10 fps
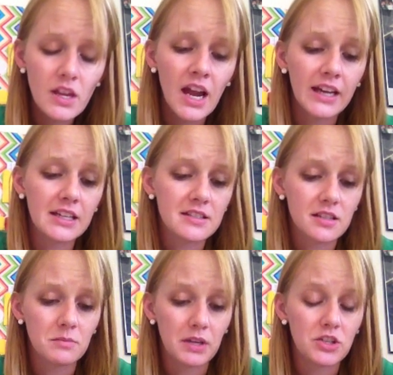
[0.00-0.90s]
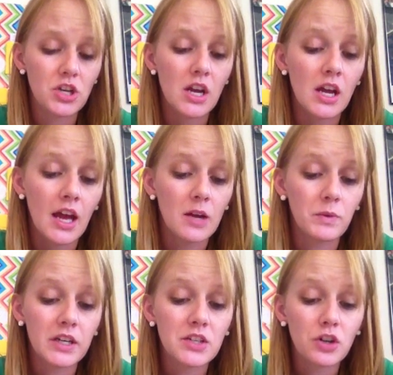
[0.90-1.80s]
at East End Beach and
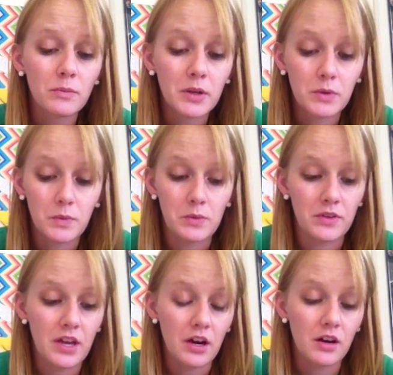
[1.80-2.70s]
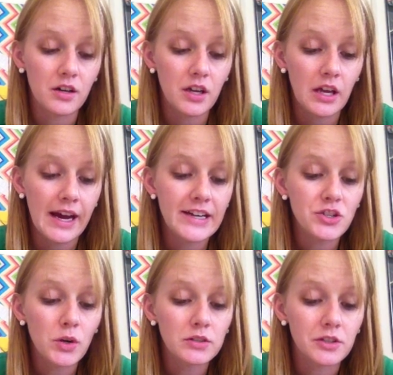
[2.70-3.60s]
what he told me when we were there. I
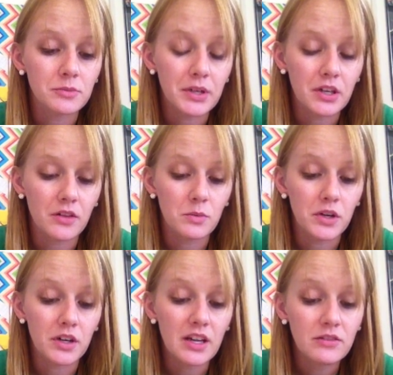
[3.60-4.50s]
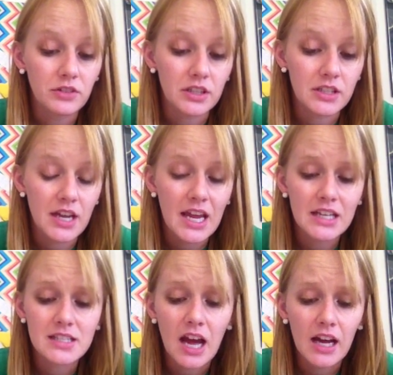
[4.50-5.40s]
choke a little bit on the word invalid, and
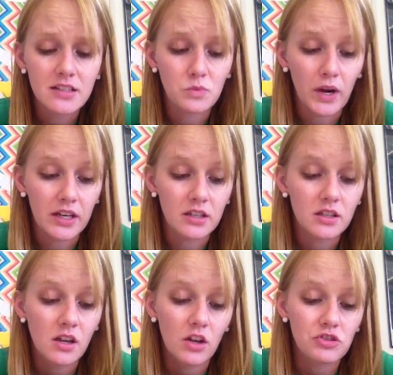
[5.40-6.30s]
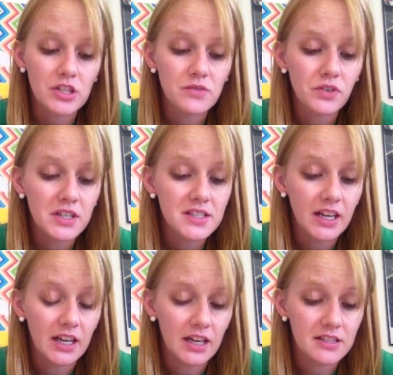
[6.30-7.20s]
Hannah's eyes widen. Just for a
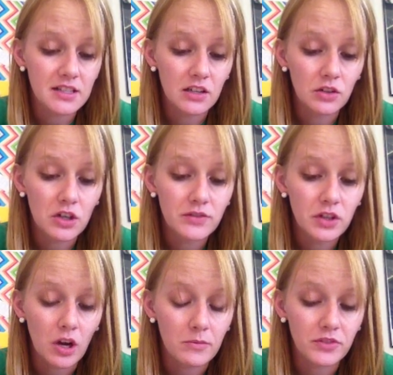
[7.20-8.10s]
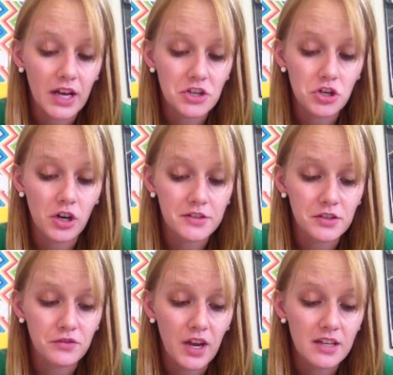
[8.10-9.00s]
second I see a look of alarm flash across her
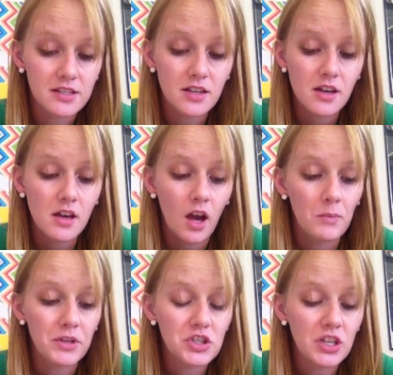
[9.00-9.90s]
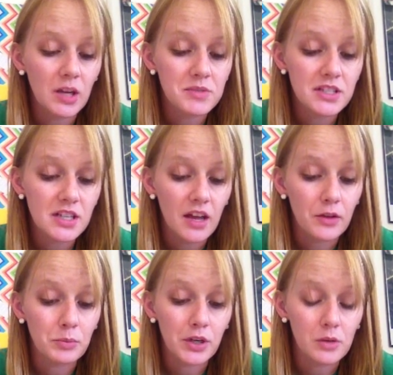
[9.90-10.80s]
face, but she keeps it together
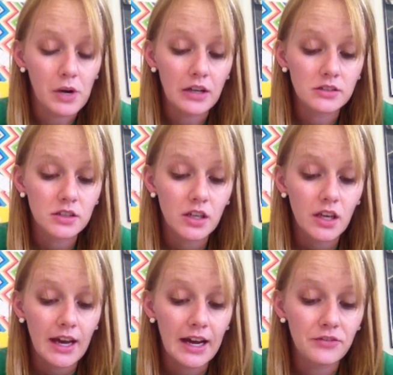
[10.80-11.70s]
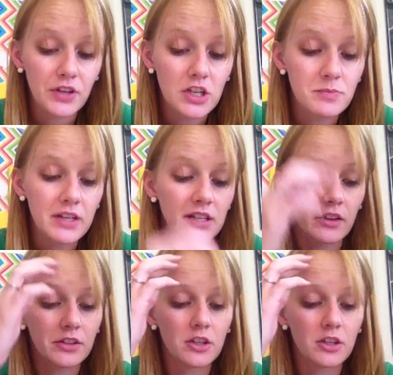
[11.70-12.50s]
pretty well. I finished by telling her